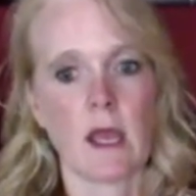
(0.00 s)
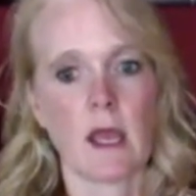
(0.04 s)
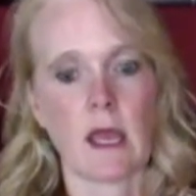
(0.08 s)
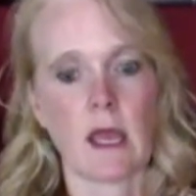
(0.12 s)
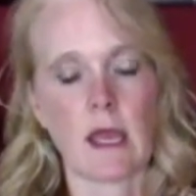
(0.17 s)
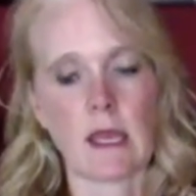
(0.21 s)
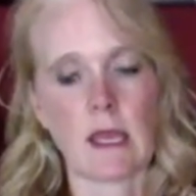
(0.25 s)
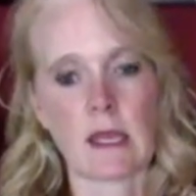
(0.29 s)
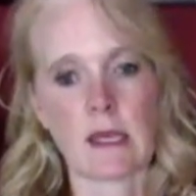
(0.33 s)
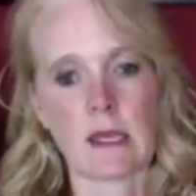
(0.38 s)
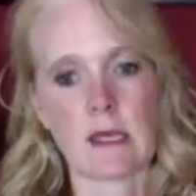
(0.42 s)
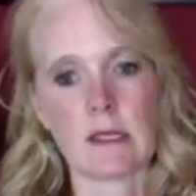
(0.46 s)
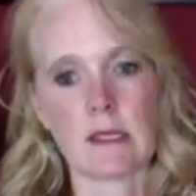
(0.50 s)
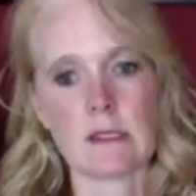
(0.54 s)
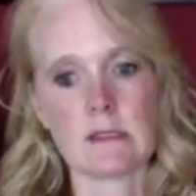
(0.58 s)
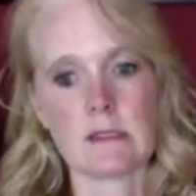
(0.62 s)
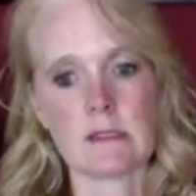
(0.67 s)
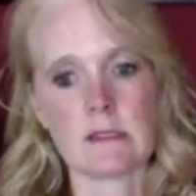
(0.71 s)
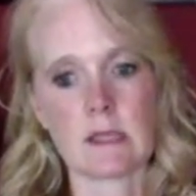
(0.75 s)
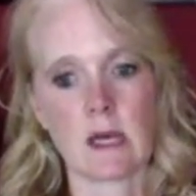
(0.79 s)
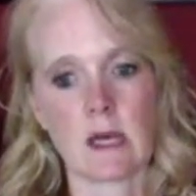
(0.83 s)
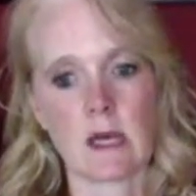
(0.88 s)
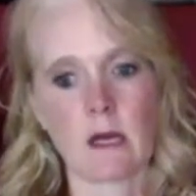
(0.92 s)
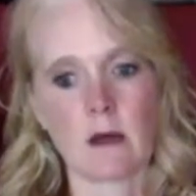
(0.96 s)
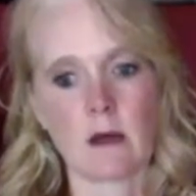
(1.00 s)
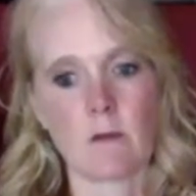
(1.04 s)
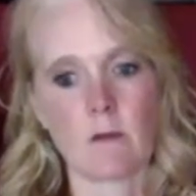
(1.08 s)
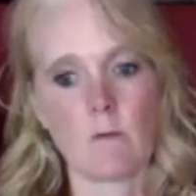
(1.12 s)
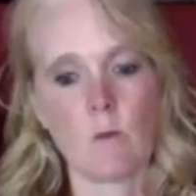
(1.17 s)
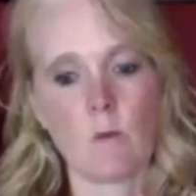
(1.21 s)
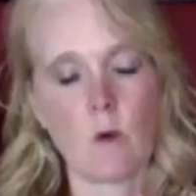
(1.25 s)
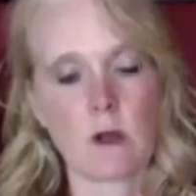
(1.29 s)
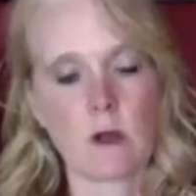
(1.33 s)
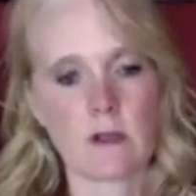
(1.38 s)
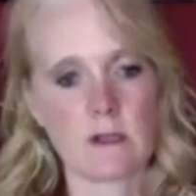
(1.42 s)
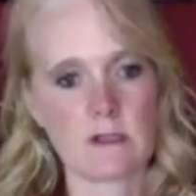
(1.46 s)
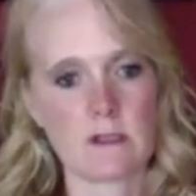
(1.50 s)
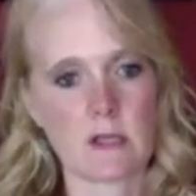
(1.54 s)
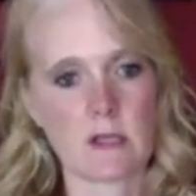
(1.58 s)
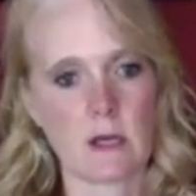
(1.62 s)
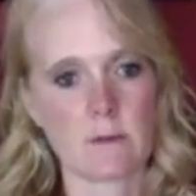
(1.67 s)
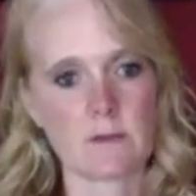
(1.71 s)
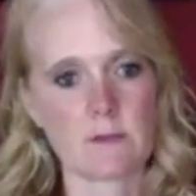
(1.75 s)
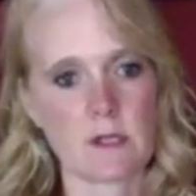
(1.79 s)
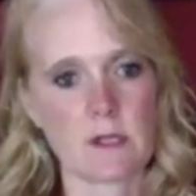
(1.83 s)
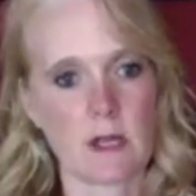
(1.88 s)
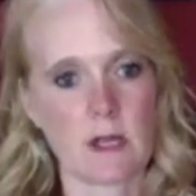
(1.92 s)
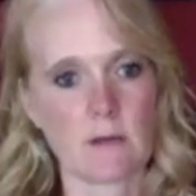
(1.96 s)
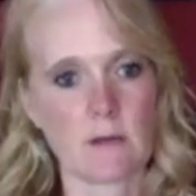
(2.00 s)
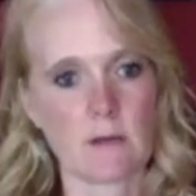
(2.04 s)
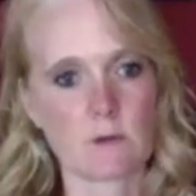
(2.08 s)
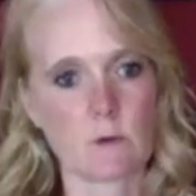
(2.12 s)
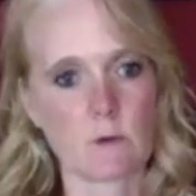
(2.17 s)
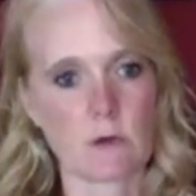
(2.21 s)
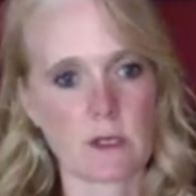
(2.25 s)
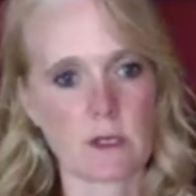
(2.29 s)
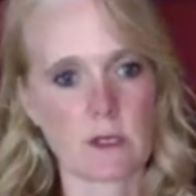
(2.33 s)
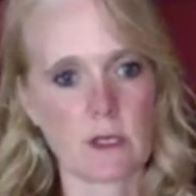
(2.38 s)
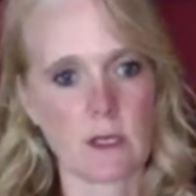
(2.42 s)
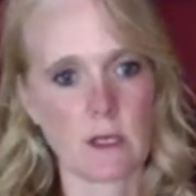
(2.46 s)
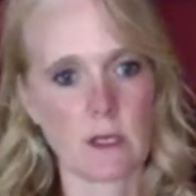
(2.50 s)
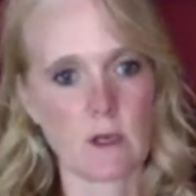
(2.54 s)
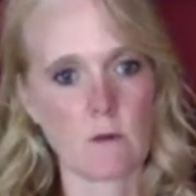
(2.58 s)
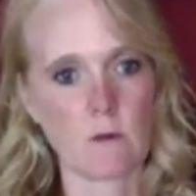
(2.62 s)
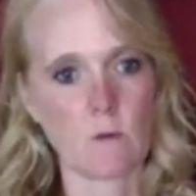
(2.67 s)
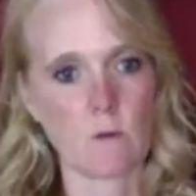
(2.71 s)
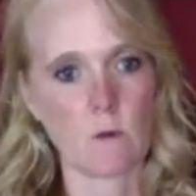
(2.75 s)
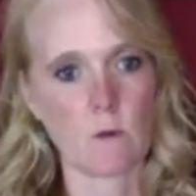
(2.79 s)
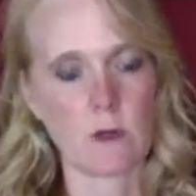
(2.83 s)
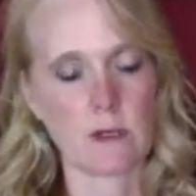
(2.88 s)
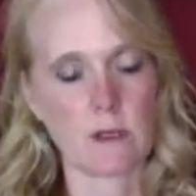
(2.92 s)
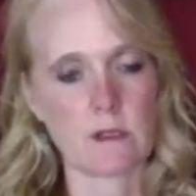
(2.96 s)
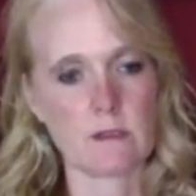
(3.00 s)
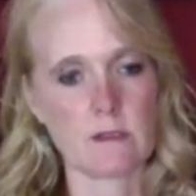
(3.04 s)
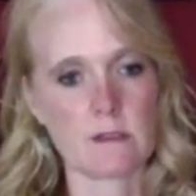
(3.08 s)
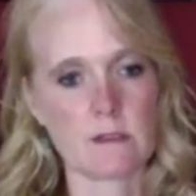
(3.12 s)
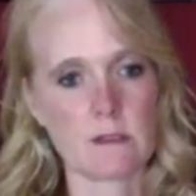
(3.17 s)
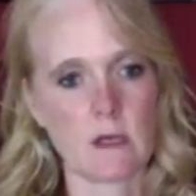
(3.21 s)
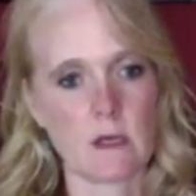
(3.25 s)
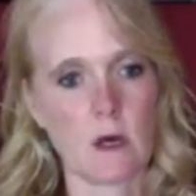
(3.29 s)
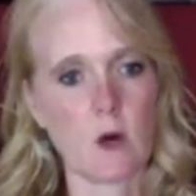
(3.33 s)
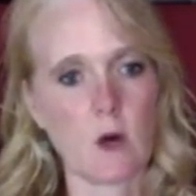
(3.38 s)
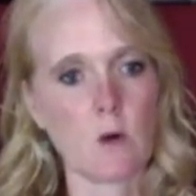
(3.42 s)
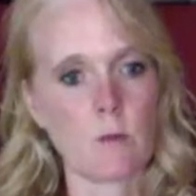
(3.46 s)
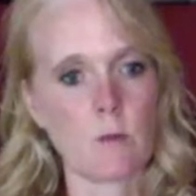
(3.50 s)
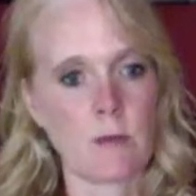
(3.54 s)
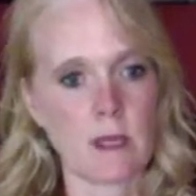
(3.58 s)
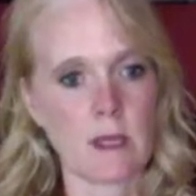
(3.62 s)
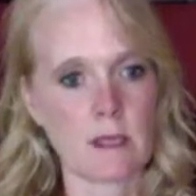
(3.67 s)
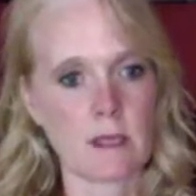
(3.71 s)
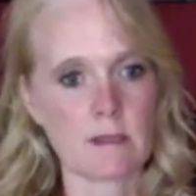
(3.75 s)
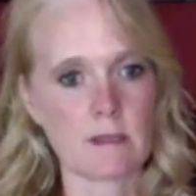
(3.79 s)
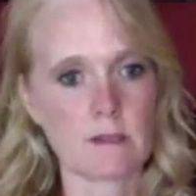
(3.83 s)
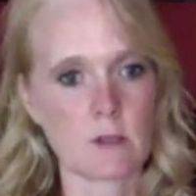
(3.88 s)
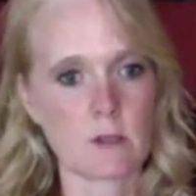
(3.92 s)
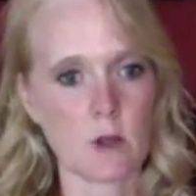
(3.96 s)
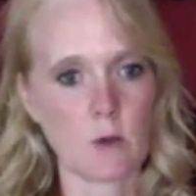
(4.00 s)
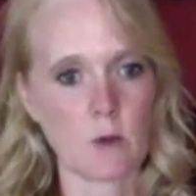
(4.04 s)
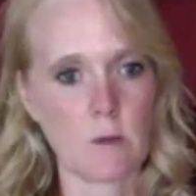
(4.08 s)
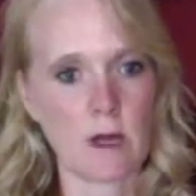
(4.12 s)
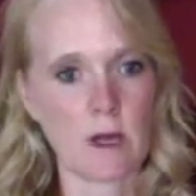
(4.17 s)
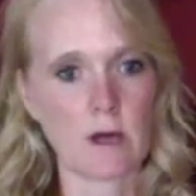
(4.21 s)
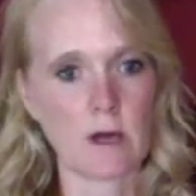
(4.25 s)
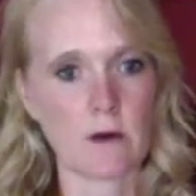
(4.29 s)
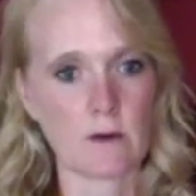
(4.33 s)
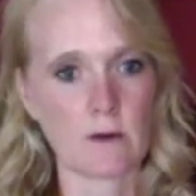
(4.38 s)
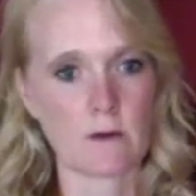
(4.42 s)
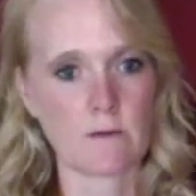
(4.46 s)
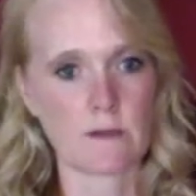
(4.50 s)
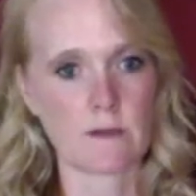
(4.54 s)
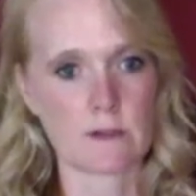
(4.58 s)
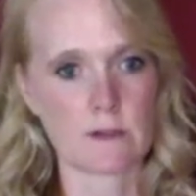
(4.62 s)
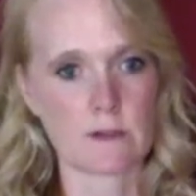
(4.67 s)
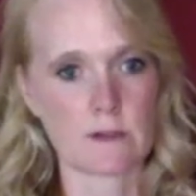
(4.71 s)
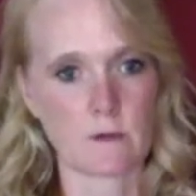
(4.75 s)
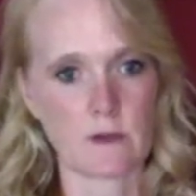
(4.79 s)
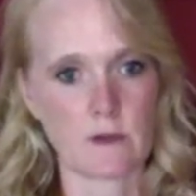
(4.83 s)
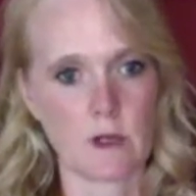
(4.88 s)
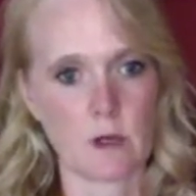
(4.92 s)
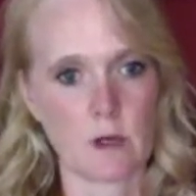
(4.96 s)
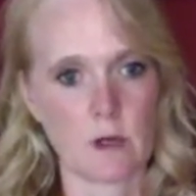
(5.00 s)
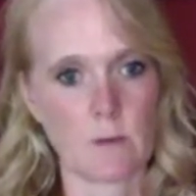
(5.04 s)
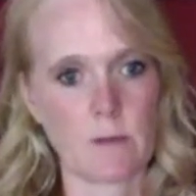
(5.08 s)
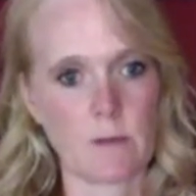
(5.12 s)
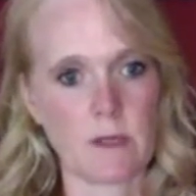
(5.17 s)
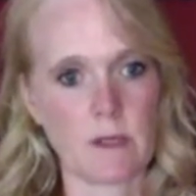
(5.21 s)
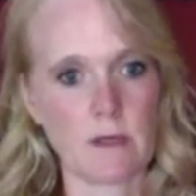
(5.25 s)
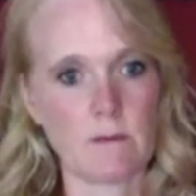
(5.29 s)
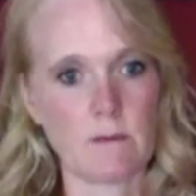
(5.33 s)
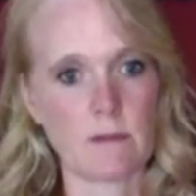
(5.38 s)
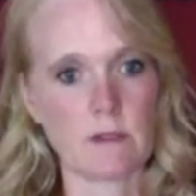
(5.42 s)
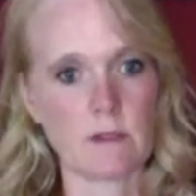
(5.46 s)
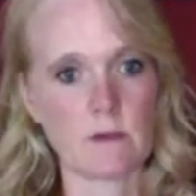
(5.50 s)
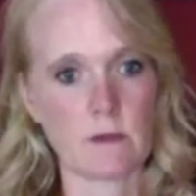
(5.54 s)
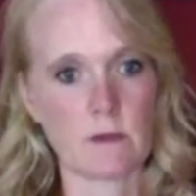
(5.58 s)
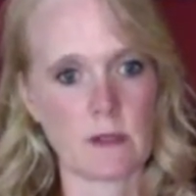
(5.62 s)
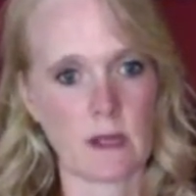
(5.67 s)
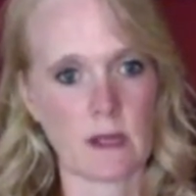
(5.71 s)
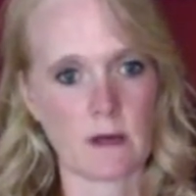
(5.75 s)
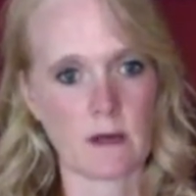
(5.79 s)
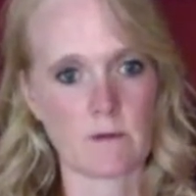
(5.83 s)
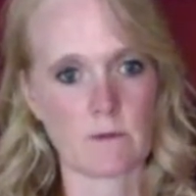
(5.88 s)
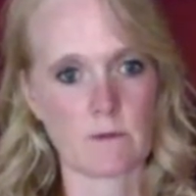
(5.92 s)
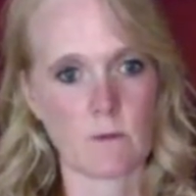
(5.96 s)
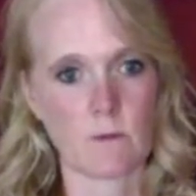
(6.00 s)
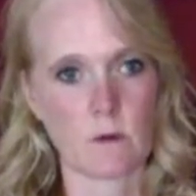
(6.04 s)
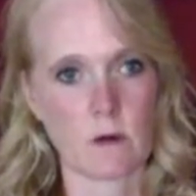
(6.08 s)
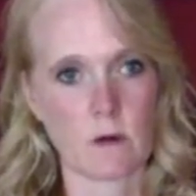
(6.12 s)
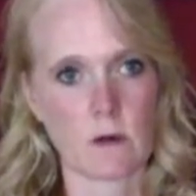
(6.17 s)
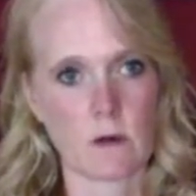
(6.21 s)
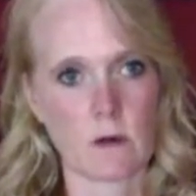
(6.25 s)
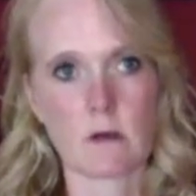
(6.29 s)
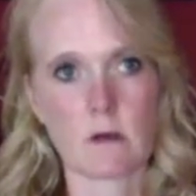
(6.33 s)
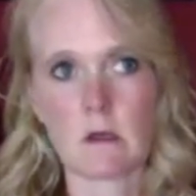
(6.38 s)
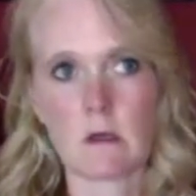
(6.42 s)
And one of the jobs that I was working was home-based home health physical therapy. Been doing that for